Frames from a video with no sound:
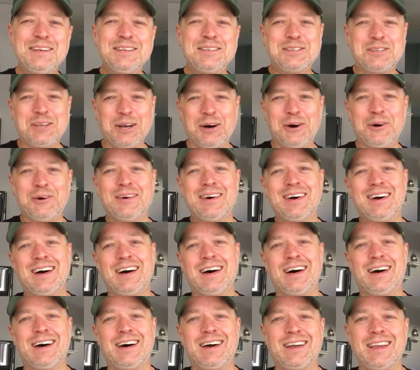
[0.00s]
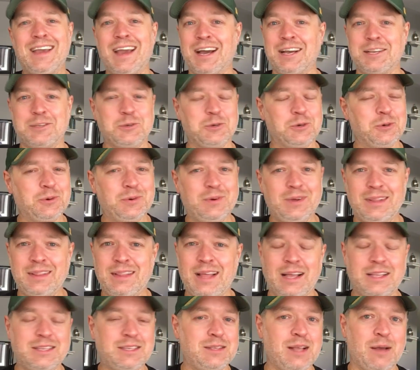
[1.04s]
So
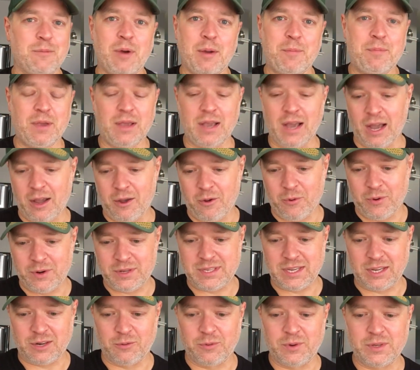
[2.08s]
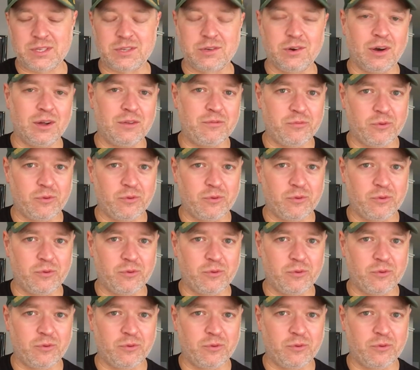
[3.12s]
that might be a guy you want to take a risk on.